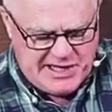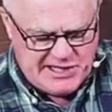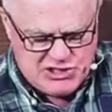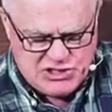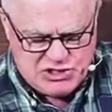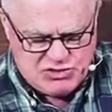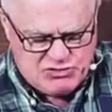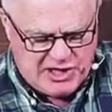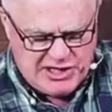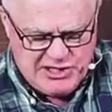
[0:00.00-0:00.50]
it's
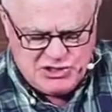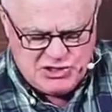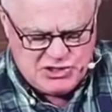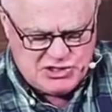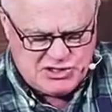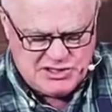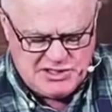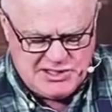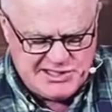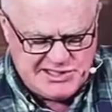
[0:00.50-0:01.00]

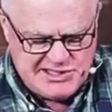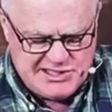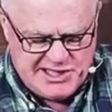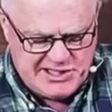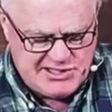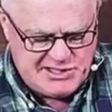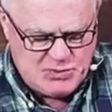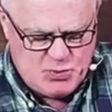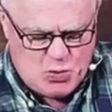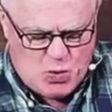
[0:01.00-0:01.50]
strange, isn't
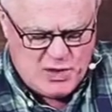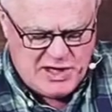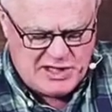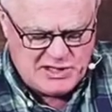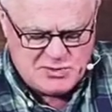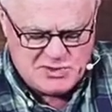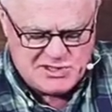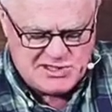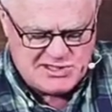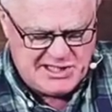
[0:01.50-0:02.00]
it, to walk
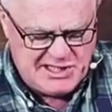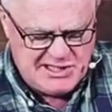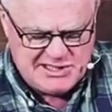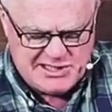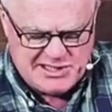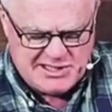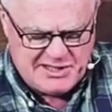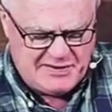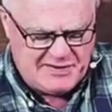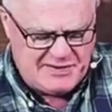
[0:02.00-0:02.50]
into a
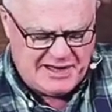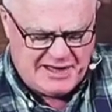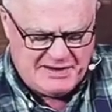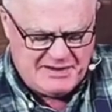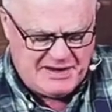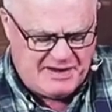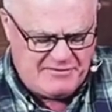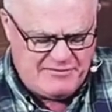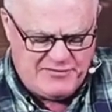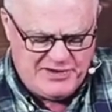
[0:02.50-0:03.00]
season and, and,
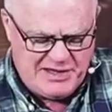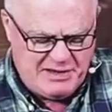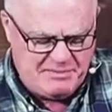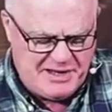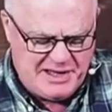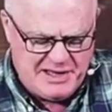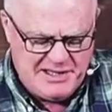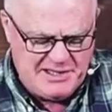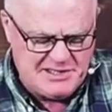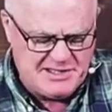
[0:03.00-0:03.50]
and feel a
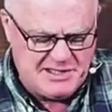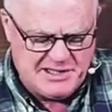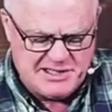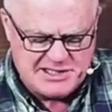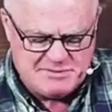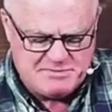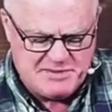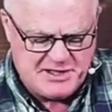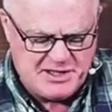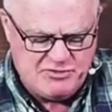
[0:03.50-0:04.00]
bit
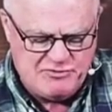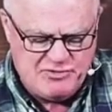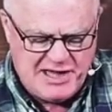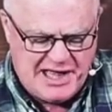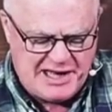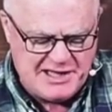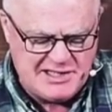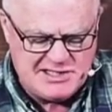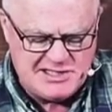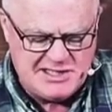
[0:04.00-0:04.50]
leaderless, but the
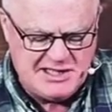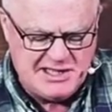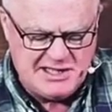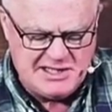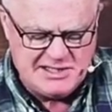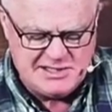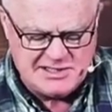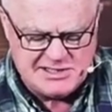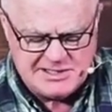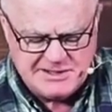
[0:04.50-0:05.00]
reality
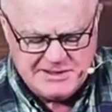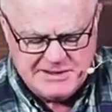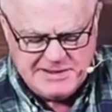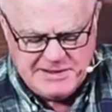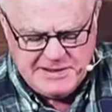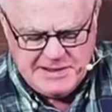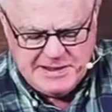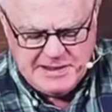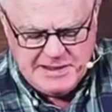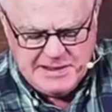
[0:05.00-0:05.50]
is
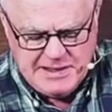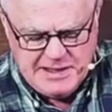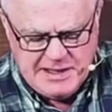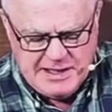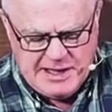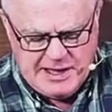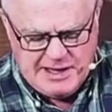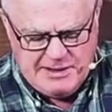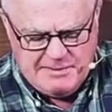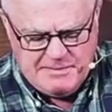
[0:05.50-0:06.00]

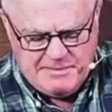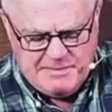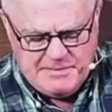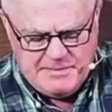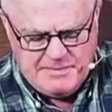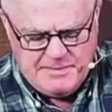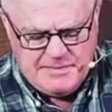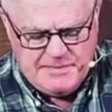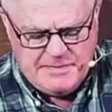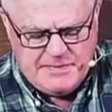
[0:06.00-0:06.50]
um,
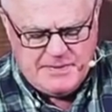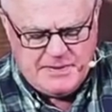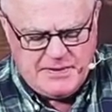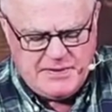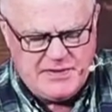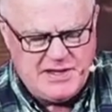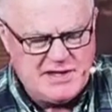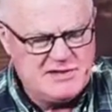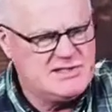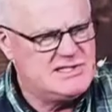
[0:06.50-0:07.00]

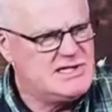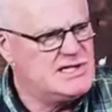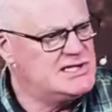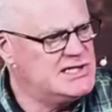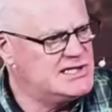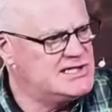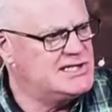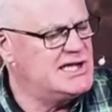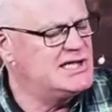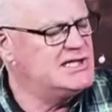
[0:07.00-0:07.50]
there's just a
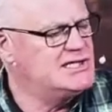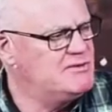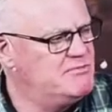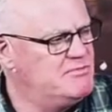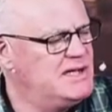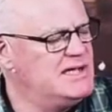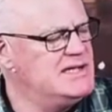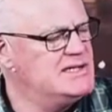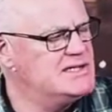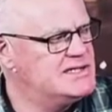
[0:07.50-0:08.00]
sense of
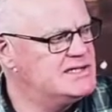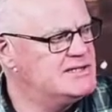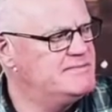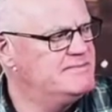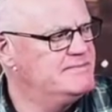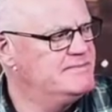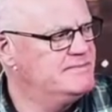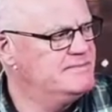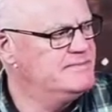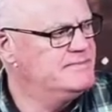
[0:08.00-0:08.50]
peace
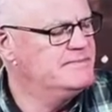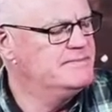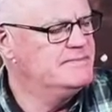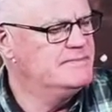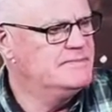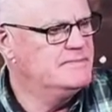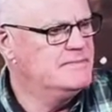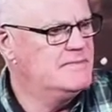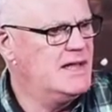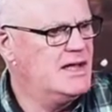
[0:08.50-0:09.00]

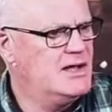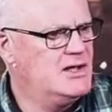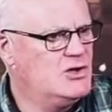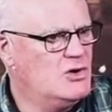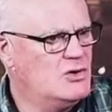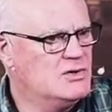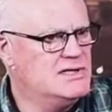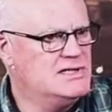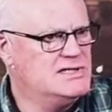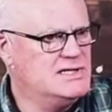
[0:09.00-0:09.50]
that
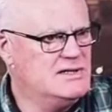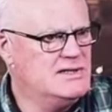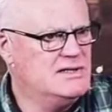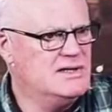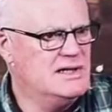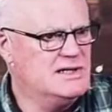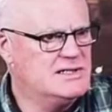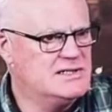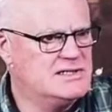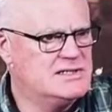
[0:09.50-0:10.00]
God is in
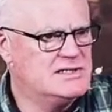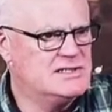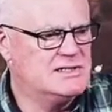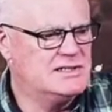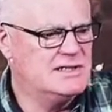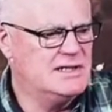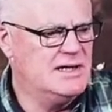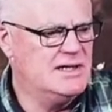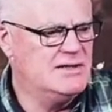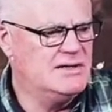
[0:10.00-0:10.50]
this
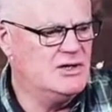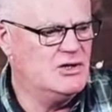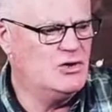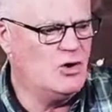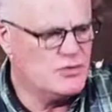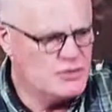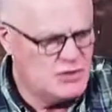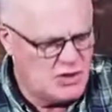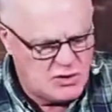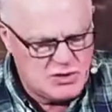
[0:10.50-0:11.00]
and that
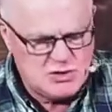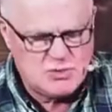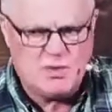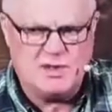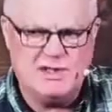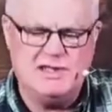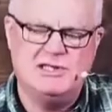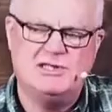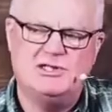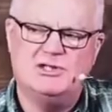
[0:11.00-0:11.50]
God knows
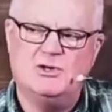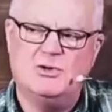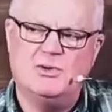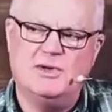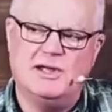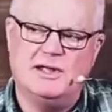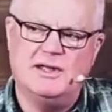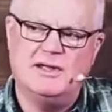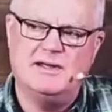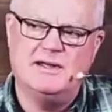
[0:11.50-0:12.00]
what He's
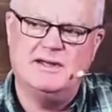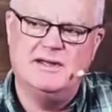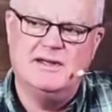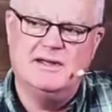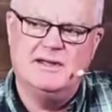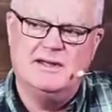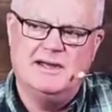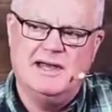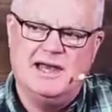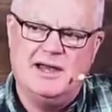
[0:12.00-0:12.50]
doing.
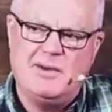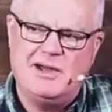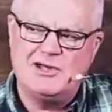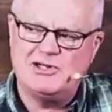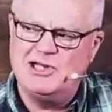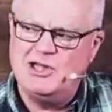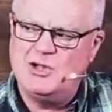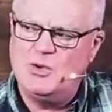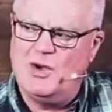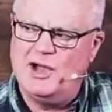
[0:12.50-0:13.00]
I'm
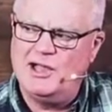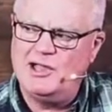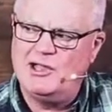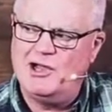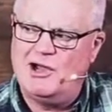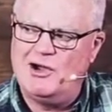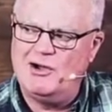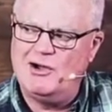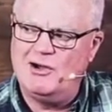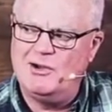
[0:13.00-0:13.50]
actually quite
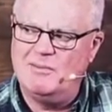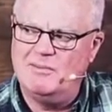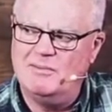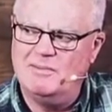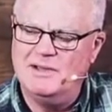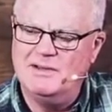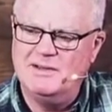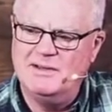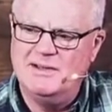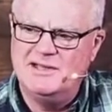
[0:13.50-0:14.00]
calm.
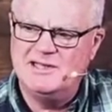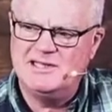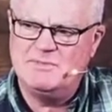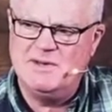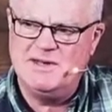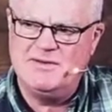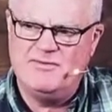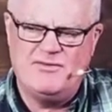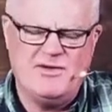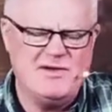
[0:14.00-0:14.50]
It's
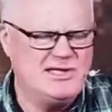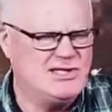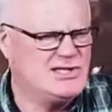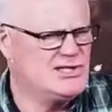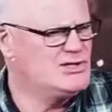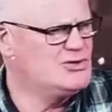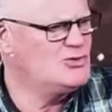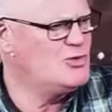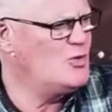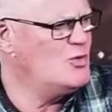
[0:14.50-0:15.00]
been a very
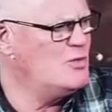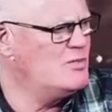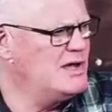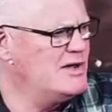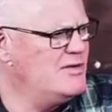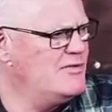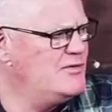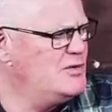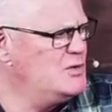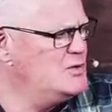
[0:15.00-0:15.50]

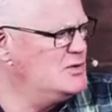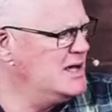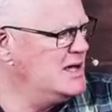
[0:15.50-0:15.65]
stormy few